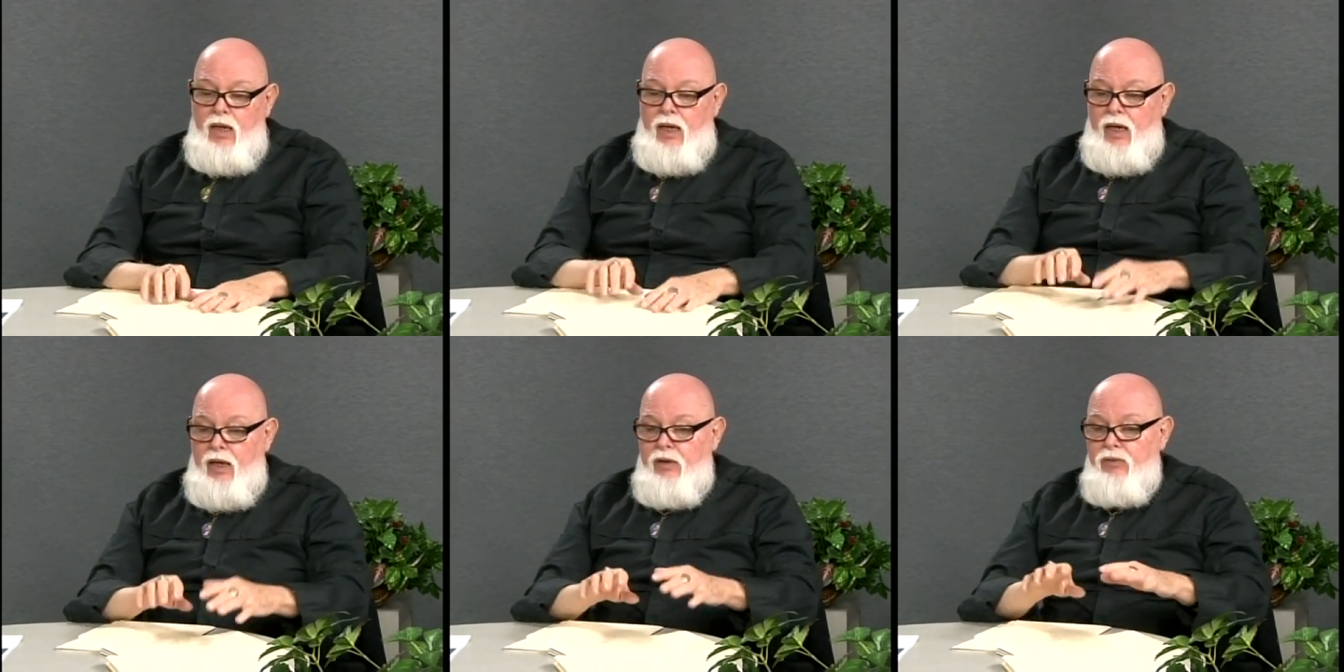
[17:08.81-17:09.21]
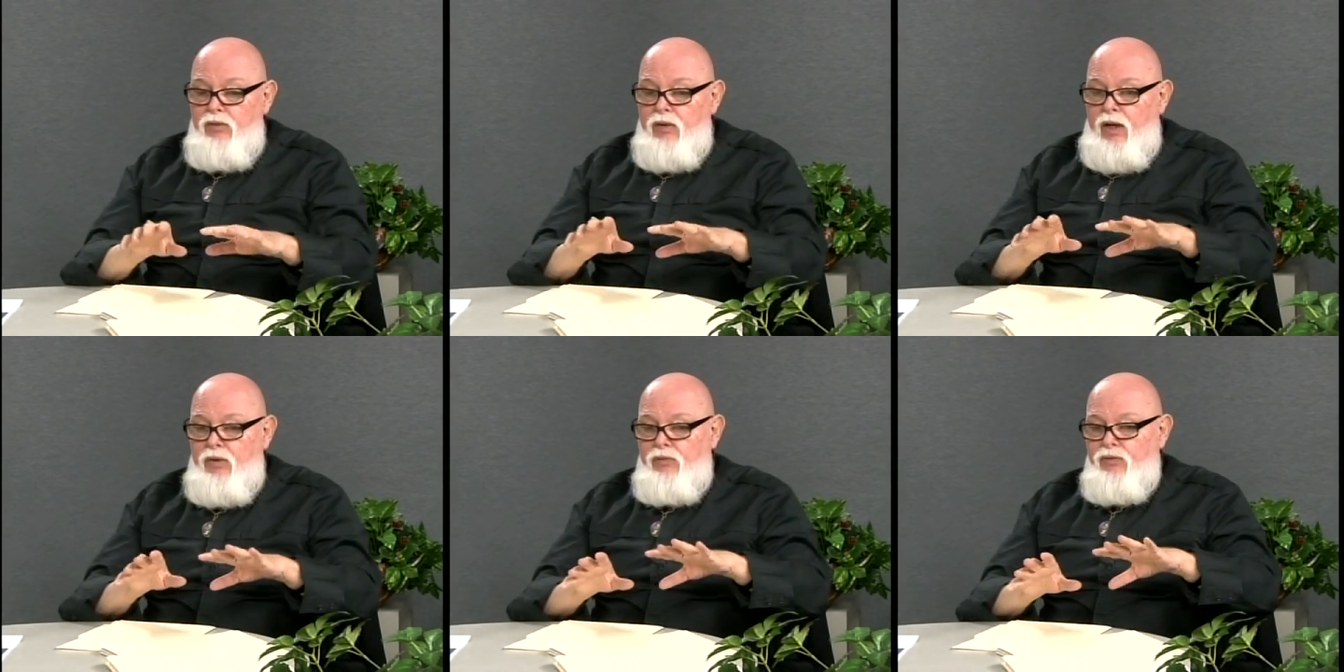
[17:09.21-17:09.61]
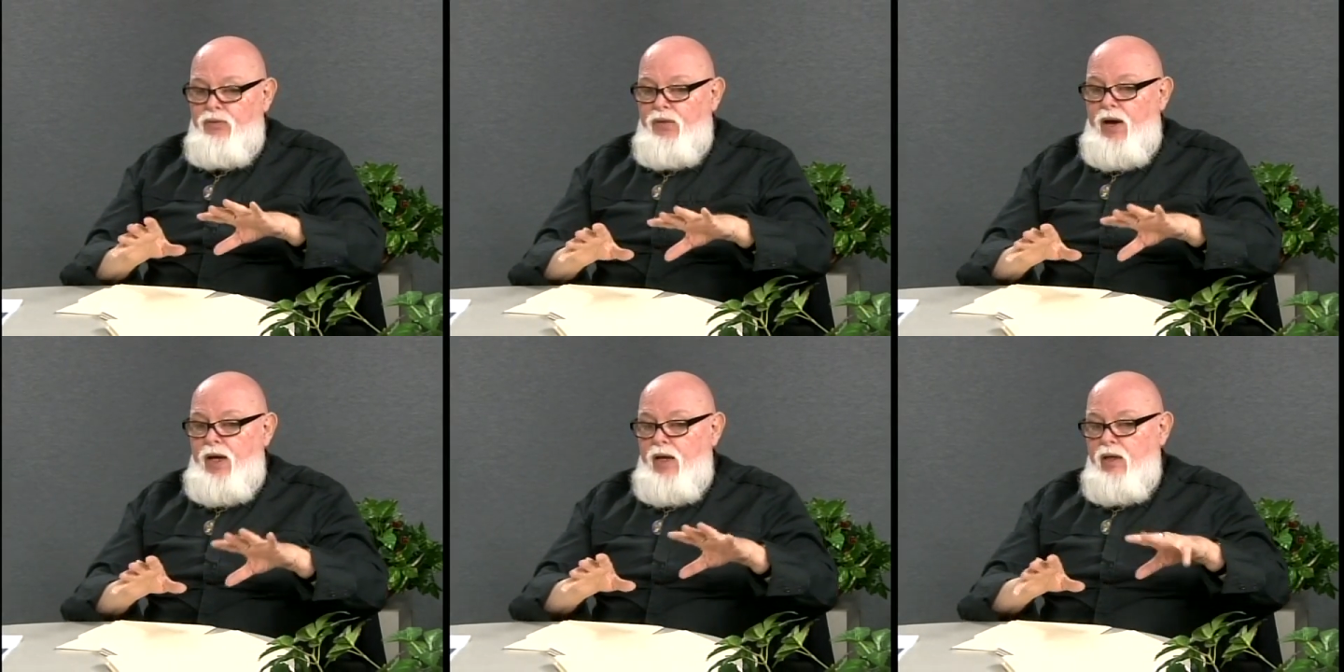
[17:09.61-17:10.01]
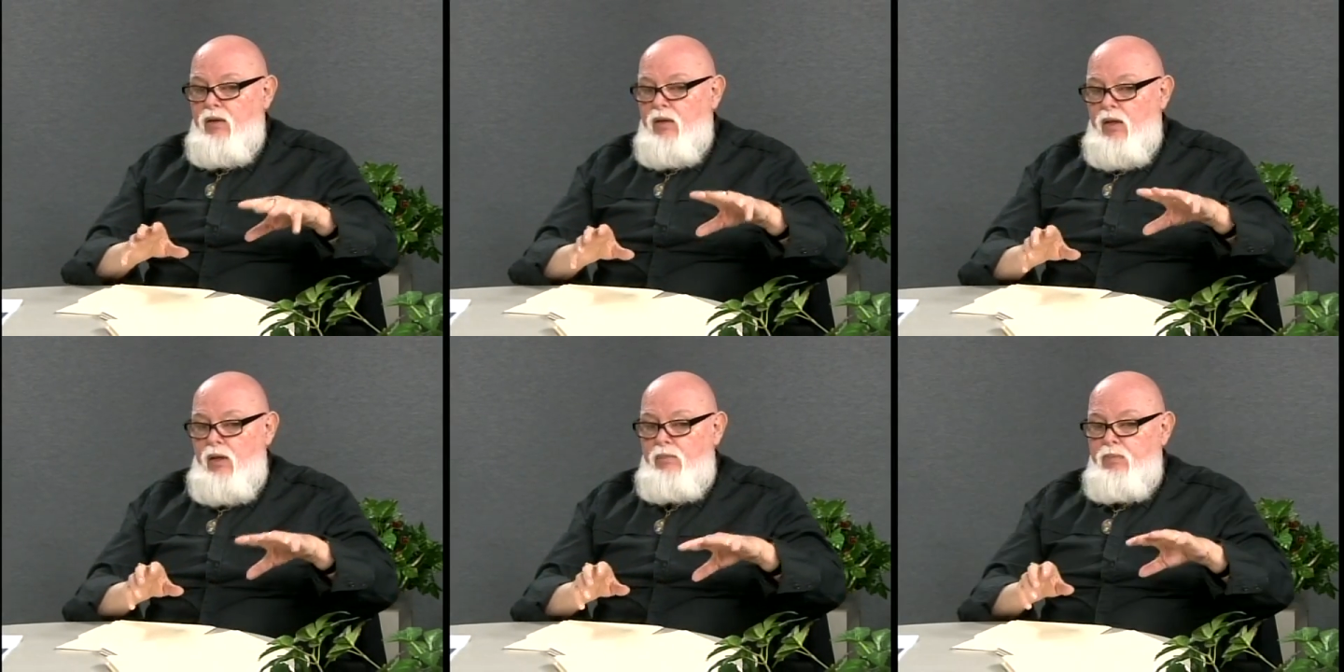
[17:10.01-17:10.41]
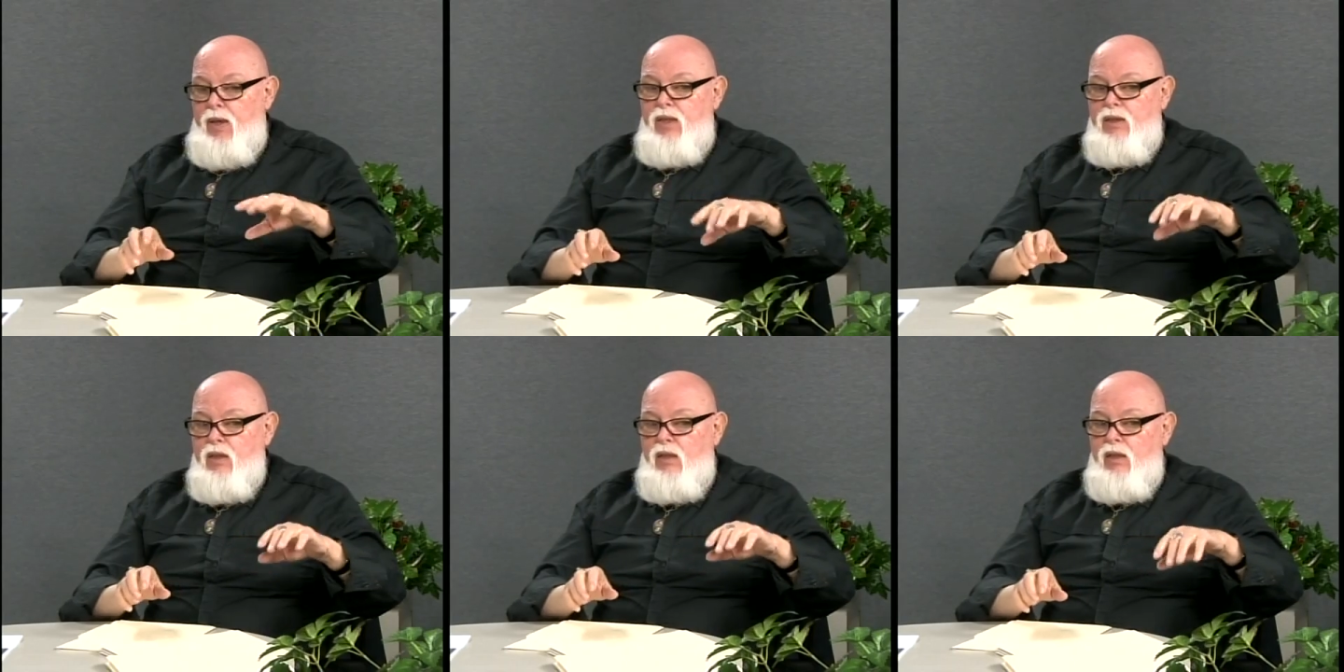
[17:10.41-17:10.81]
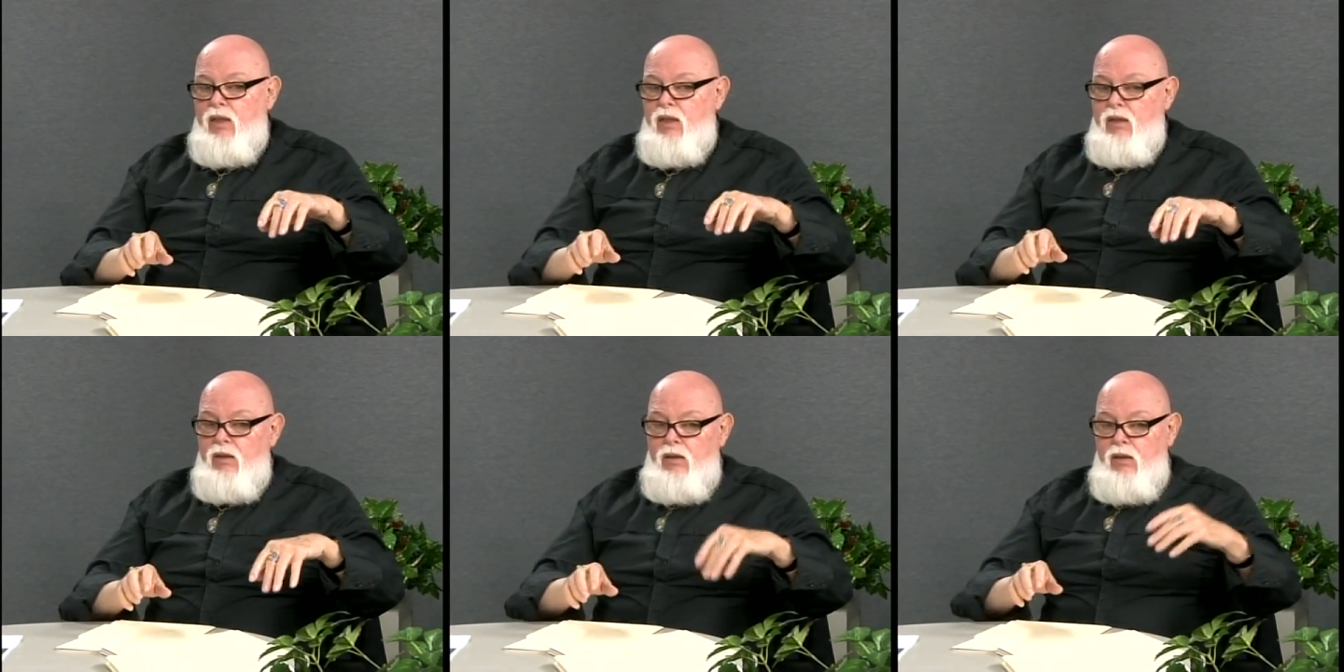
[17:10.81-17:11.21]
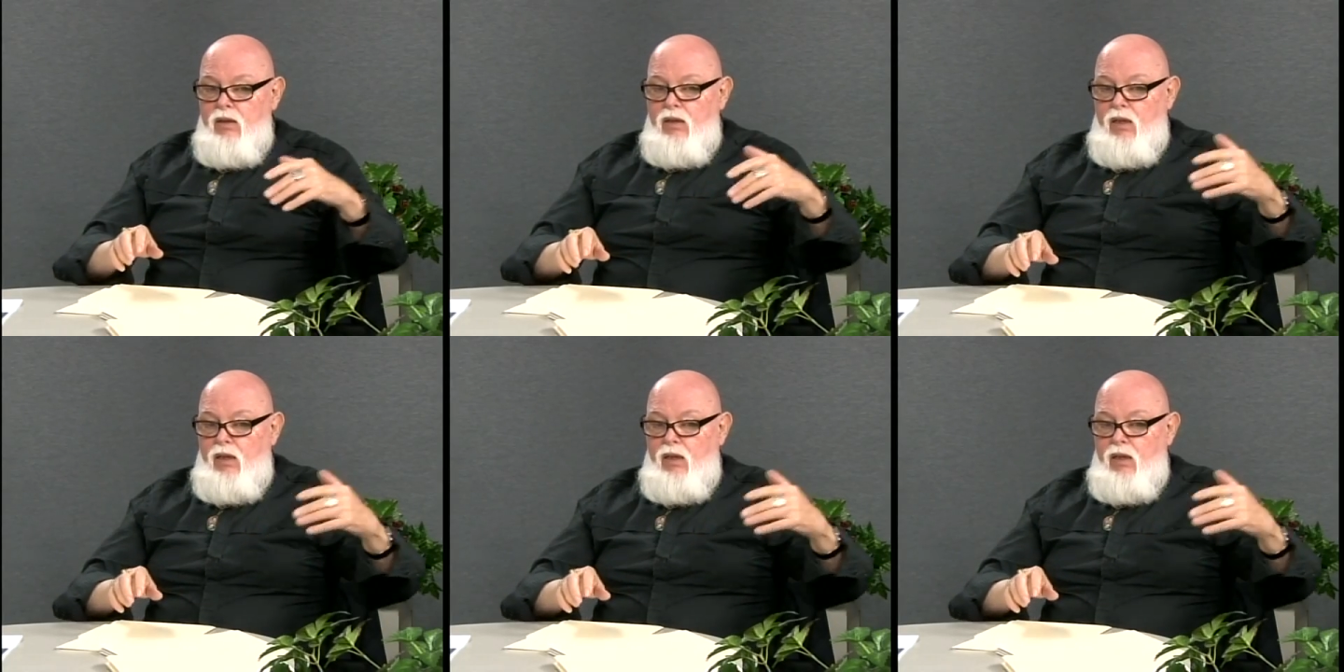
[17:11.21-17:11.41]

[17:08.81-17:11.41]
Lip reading: And Frank basically